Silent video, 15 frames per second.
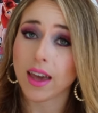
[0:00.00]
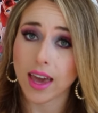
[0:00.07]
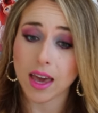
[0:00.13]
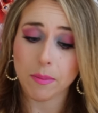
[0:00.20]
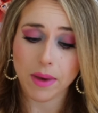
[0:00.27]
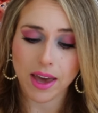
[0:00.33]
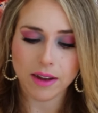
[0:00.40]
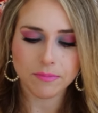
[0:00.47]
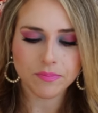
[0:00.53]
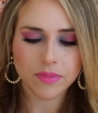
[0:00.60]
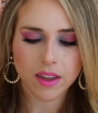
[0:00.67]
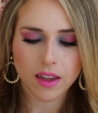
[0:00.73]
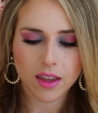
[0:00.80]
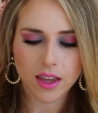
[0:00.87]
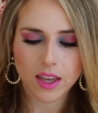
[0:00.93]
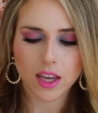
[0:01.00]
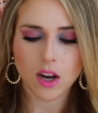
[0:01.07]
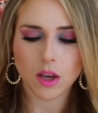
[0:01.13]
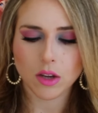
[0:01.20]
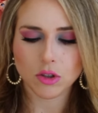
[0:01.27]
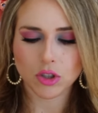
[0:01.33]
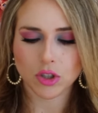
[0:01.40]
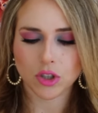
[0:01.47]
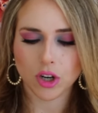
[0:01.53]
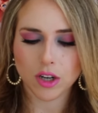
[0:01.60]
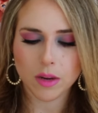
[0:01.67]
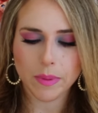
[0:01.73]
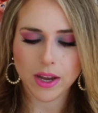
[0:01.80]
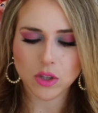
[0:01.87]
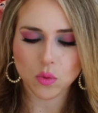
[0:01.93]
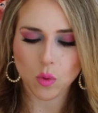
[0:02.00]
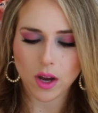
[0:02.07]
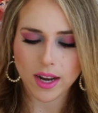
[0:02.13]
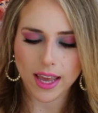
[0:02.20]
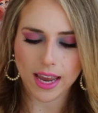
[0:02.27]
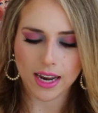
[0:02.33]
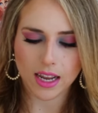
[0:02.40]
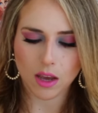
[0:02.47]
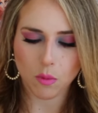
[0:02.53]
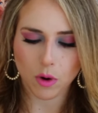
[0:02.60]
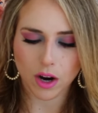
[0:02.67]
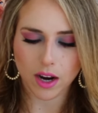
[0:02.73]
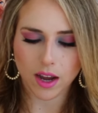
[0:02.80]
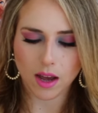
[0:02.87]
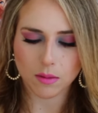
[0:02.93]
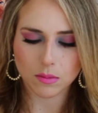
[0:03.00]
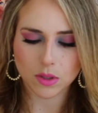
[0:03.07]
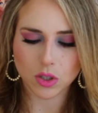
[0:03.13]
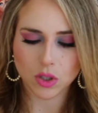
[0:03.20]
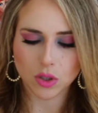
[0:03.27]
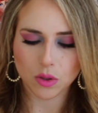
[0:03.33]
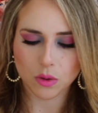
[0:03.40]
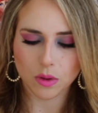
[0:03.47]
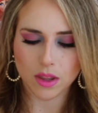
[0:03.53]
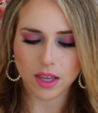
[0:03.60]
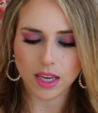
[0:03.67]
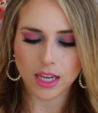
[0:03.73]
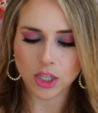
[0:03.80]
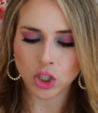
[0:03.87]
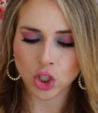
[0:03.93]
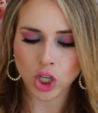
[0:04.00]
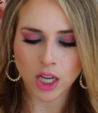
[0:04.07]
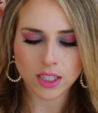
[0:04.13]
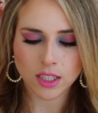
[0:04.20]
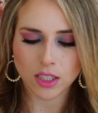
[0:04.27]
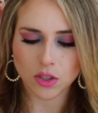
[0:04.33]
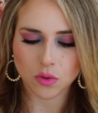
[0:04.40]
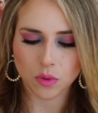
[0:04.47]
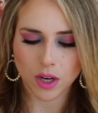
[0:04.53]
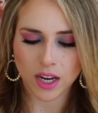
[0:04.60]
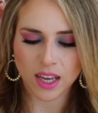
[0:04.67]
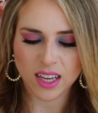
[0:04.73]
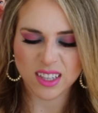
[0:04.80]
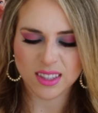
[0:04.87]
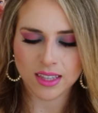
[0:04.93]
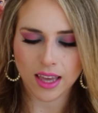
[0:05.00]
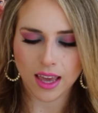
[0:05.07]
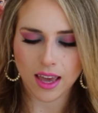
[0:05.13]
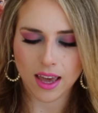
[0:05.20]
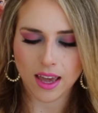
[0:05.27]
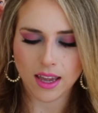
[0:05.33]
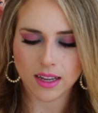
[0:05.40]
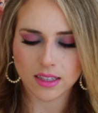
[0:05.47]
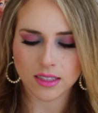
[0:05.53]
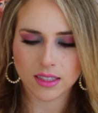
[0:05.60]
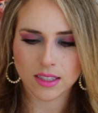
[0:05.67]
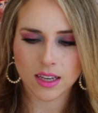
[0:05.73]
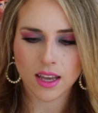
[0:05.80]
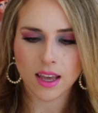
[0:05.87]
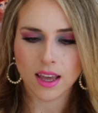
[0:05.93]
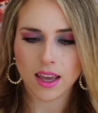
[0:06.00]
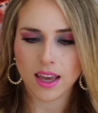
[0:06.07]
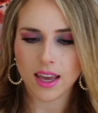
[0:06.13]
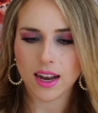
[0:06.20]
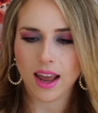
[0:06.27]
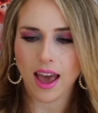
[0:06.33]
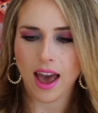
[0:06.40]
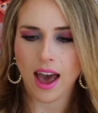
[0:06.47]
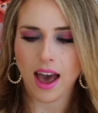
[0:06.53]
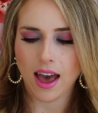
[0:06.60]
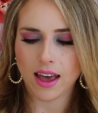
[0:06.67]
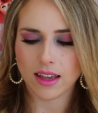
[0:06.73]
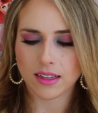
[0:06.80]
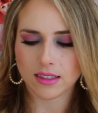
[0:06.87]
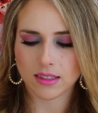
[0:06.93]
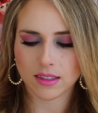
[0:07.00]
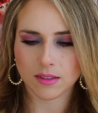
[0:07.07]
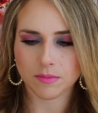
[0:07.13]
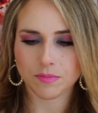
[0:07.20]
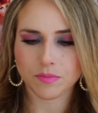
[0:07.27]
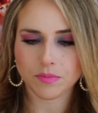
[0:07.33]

Amen? You know, you just turn to page 180 where it comes to the justice readings, and it has